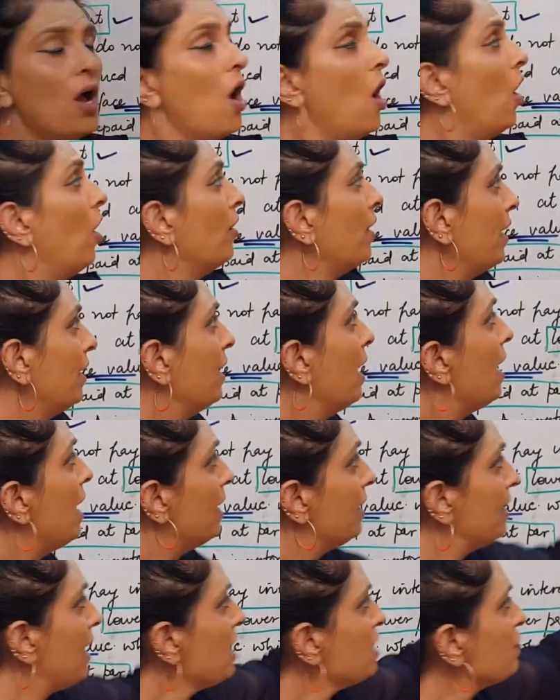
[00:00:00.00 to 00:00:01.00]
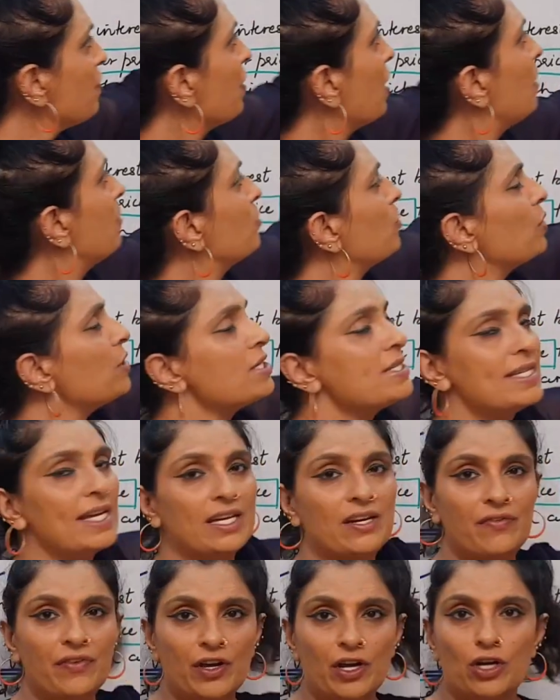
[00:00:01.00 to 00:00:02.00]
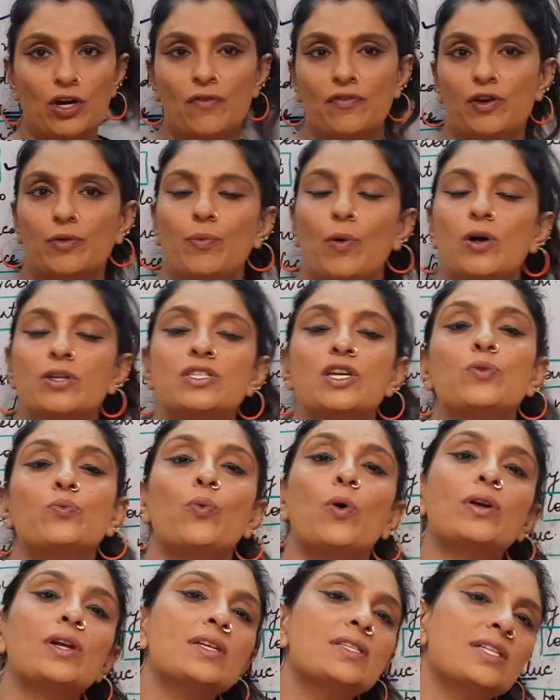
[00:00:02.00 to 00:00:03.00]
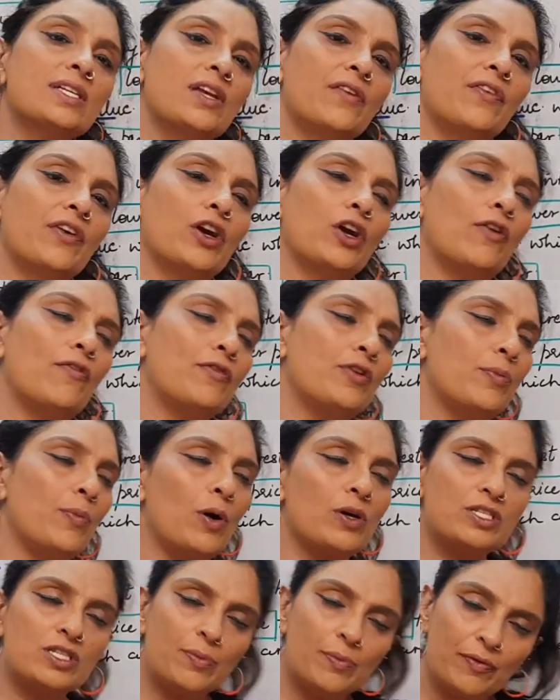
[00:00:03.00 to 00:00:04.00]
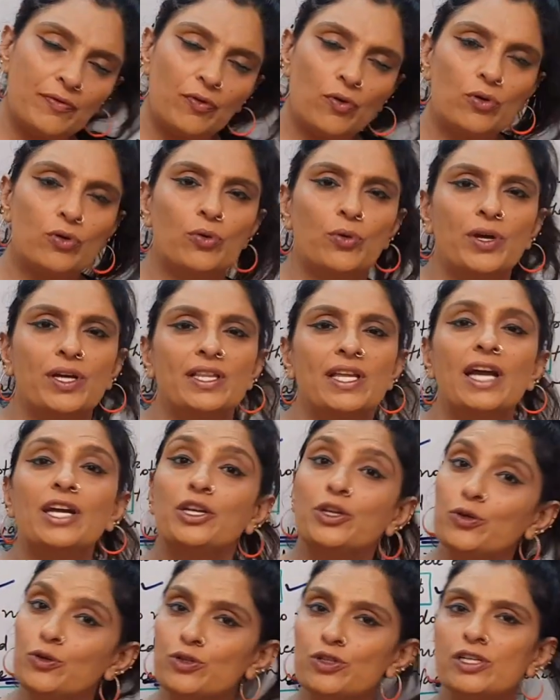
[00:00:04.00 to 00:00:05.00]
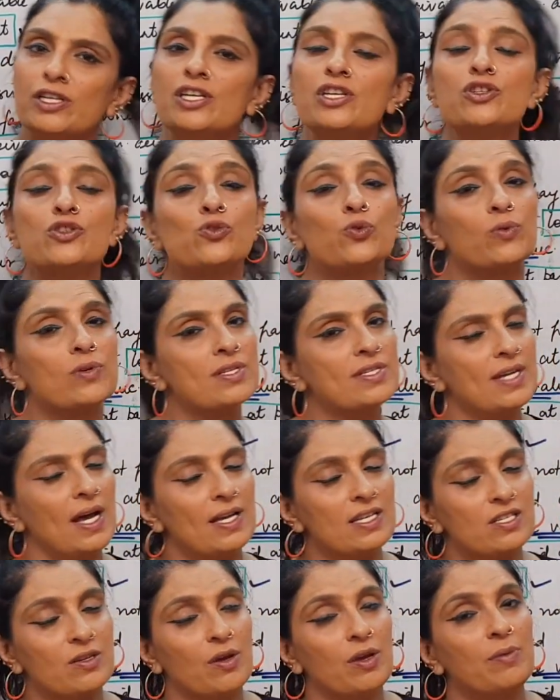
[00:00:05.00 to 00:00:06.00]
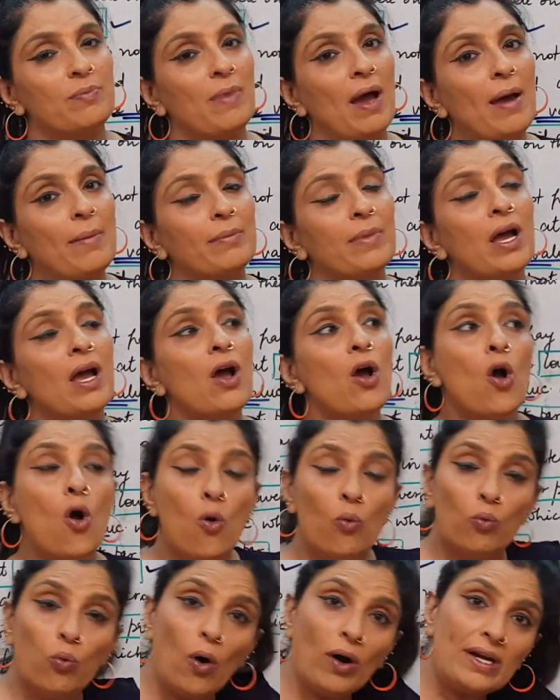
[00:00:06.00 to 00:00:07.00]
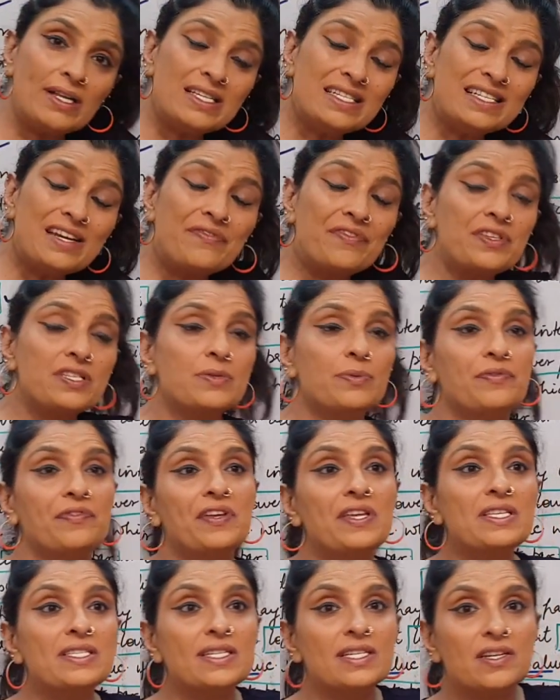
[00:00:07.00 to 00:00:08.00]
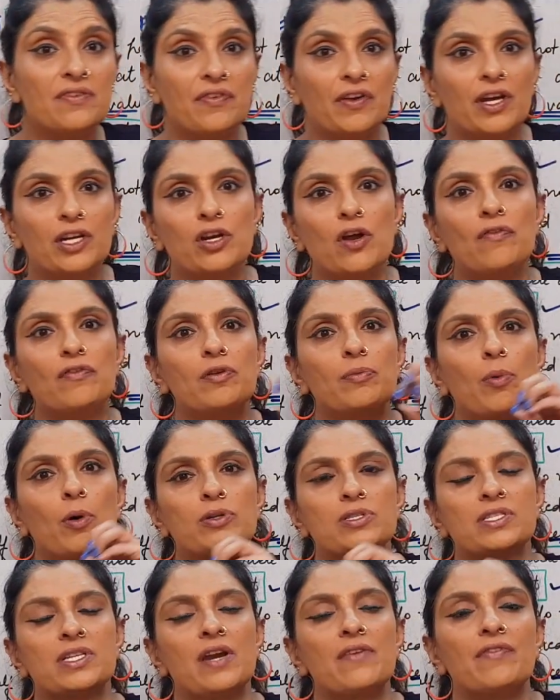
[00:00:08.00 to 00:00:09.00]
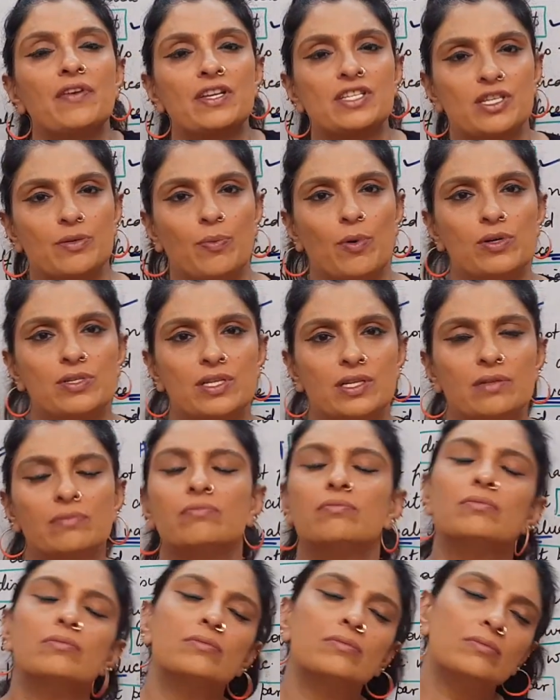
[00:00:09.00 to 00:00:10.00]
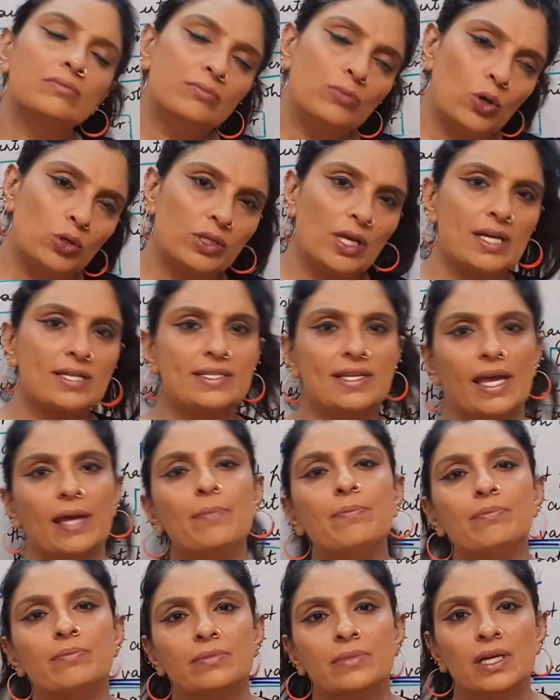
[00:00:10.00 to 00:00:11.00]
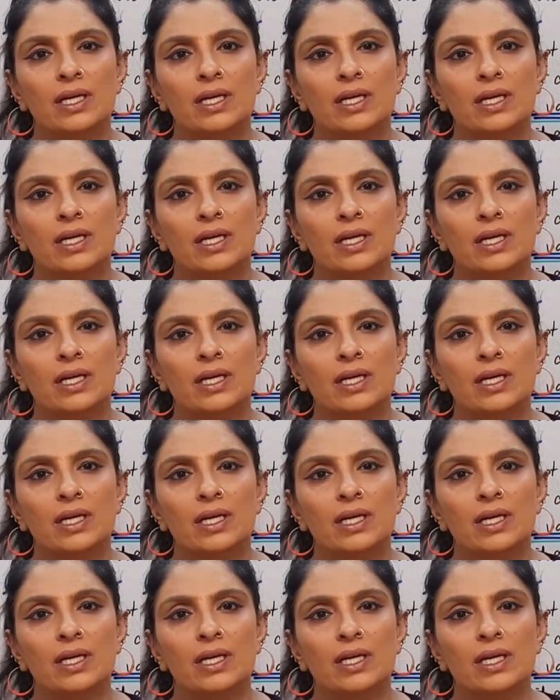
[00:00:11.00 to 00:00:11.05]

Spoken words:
Alright, next we come to the certificate of deposit. What is certificate of deposit? Before knowing that, usually students ask me, ma'am, what is the difference between certificate of deposit and fixed deposit? Both are same.